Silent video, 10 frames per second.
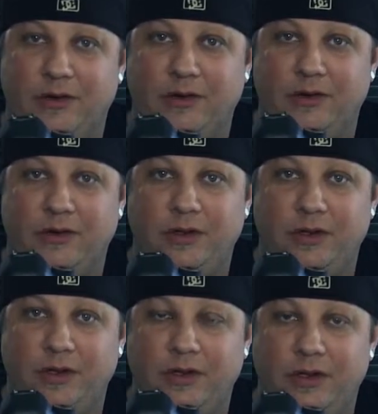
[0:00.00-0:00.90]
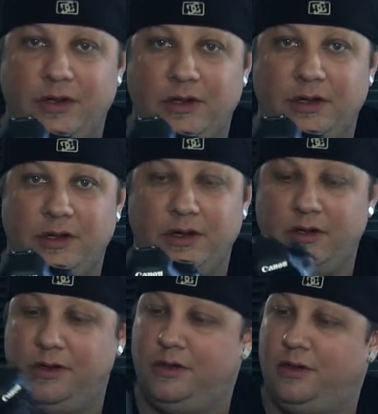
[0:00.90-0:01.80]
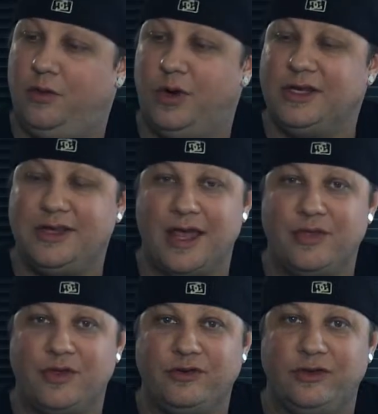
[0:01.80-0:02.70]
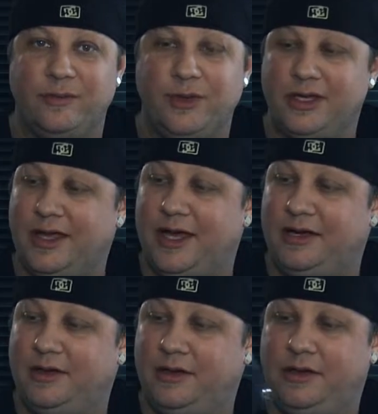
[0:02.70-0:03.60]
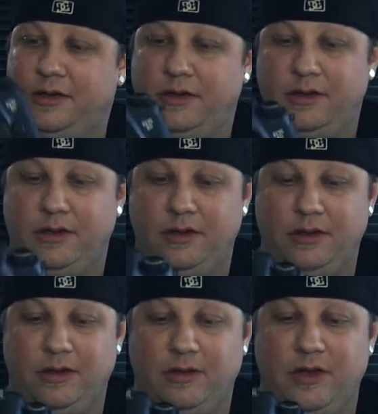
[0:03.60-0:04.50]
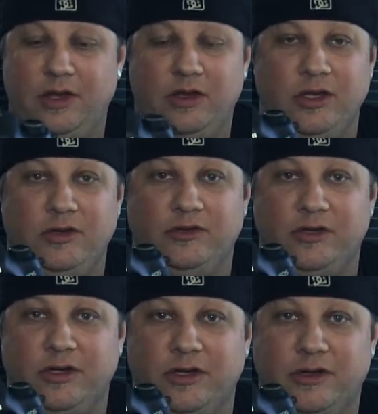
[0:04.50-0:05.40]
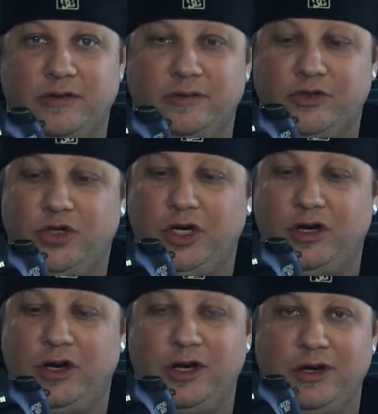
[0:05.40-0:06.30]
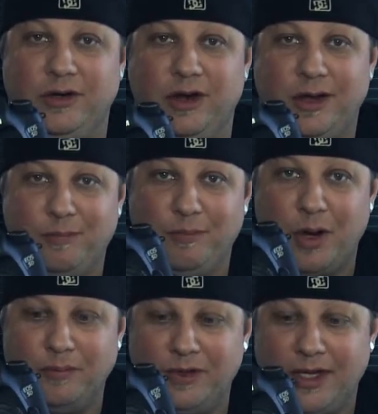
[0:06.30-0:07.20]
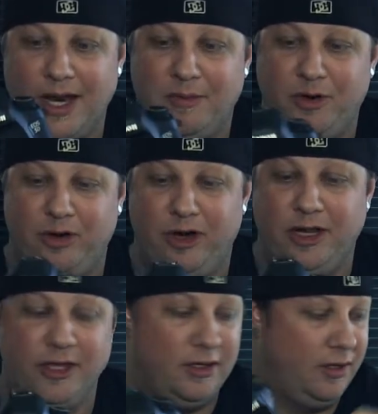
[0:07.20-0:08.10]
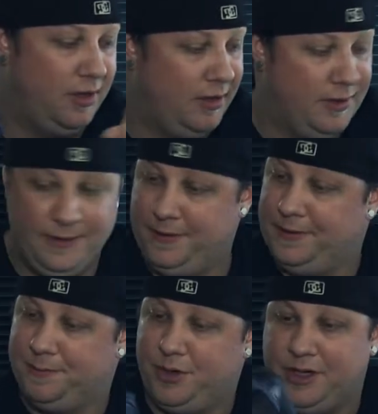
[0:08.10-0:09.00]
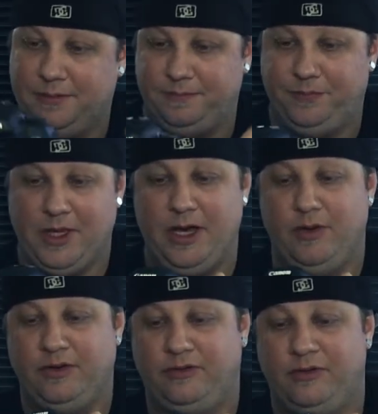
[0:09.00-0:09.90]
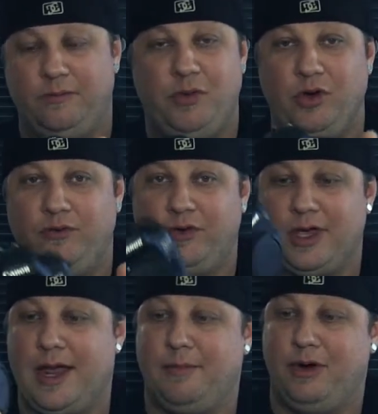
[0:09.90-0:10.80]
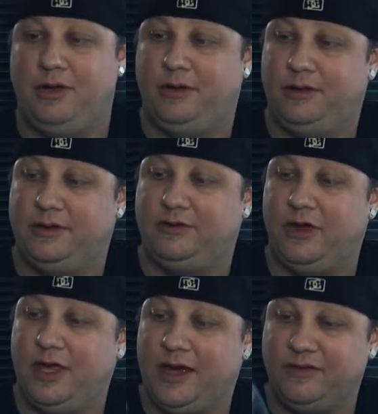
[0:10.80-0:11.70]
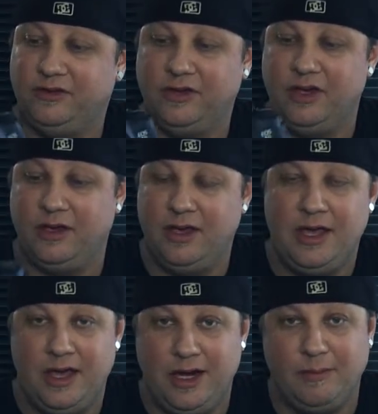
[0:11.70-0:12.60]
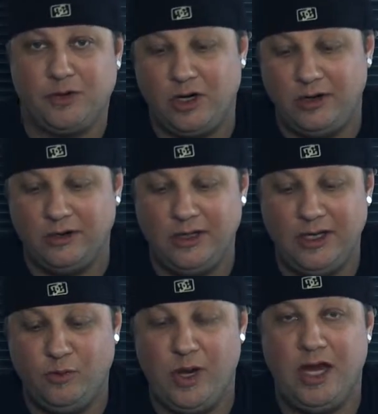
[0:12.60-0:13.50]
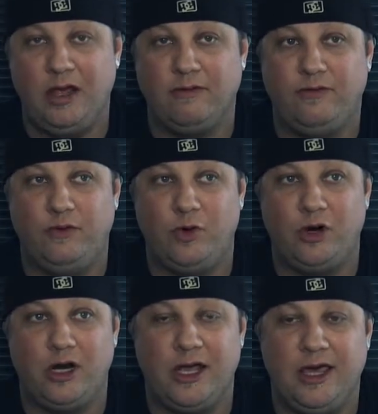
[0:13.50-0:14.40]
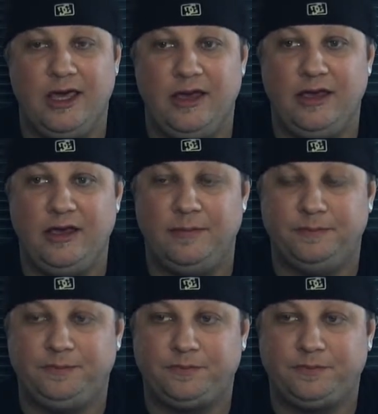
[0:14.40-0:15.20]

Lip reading: don't know, 1/10 or something like that, then you can use the trigger and not bump the camera or anything. But anyways, beautiful camera. That's all I have to say. And I'm currently waiting for a